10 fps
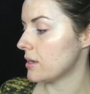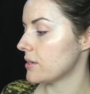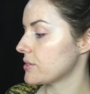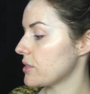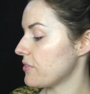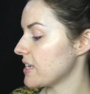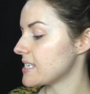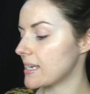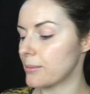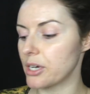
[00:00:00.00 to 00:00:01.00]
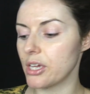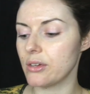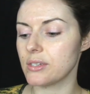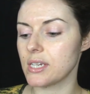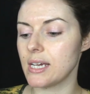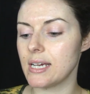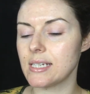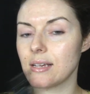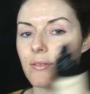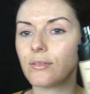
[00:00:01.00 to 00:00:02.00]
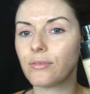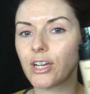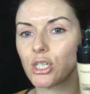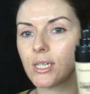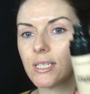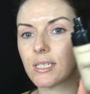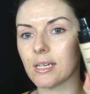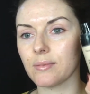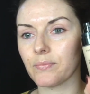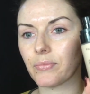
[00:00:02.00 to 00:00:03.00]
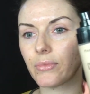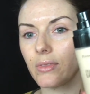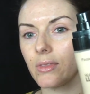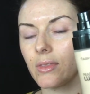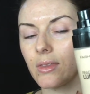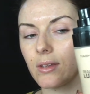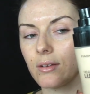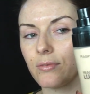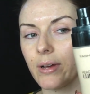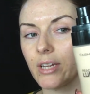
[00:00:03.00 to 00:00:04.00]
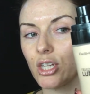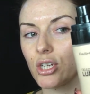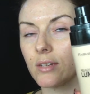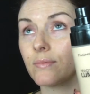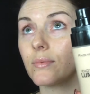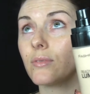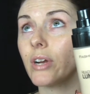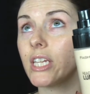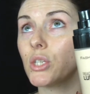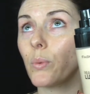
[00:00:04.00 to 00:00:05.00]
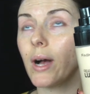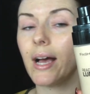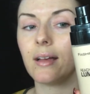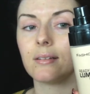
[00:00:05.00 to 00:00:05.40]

So the first thing I'm going to use is Fashionista foundation, ready to wear.